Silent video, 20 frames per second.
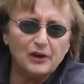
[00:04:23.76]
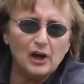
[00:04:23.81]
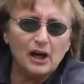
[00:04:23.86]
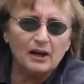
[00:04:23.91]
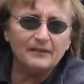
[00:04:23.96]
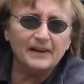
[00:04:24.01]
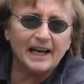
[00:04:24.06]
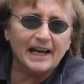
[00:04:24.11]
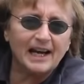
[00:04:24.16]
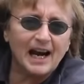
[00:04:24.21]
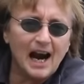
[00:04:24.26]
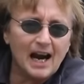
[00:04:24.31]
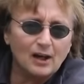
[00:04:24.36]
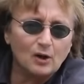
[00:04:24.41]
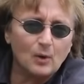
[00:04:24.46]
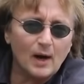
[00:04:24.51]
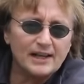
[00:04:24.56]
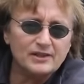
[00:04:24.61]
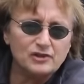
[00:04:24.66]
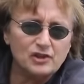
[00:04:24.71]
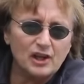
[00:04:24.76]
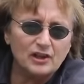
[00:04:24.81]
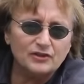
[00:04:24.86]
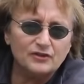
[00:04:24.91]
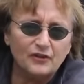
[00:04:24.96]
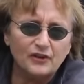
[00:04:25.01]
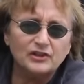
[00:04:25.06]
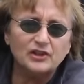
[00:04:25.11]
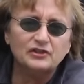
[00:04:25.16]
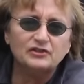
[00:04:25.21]
if you have any car
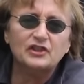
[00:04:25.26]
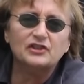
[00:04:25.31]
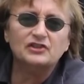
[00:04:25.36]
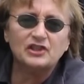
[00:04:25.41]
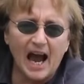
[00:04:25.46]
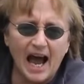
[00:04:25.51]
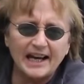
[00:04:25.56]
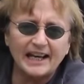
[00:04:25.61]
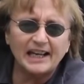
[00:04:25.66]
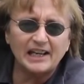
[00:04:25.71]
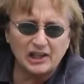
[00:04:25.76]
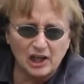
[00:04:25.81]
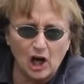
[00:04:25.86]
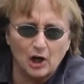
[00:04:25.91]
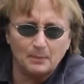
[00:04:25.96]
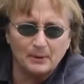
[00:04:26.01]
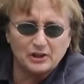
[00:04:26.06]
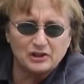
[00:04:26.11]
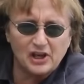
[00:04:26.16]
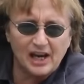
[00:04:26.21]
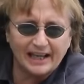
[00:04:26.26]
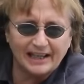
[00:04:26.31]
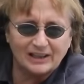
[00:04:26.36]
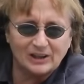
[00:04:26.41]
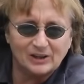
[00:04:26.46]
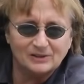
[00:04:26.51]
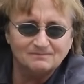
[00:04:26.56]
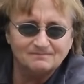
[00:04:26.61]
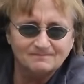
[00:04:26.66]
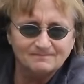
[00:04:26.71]
questions, visit the Scotty Kilmer
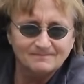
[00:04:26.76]
channel.